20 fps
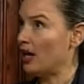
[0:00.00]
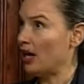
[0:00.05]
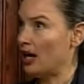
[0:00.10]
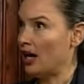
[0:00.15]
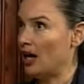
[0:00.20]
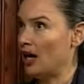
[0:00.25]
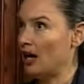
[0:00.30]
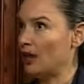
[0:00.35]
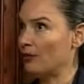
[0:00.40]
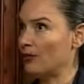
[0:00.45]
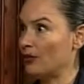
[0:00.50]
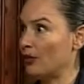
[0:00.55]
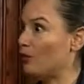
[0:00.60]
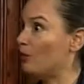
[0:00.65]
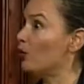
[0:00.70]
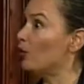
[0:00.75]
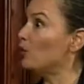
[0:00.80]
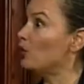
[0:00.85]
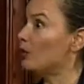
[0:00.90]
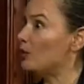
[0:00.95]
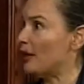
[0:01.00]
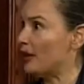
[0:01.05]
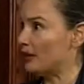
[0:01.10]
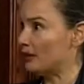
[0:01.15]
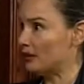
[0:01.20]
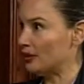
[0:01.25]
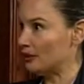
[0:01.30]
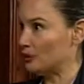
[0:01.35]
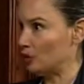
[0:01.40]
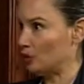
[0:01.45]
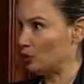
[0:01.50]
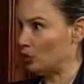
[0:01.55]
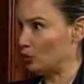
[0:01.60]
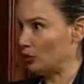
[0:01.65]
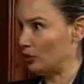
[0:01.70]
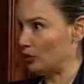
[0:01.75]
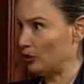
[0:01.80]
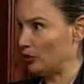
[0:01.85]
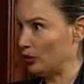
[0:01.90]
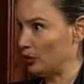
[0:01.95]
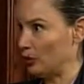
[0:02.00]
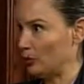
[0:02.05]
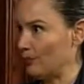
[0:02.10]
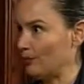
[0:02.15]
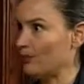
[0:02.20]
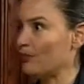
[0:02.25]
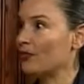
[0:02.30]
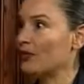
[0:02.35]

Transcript: the full amount of your student loan.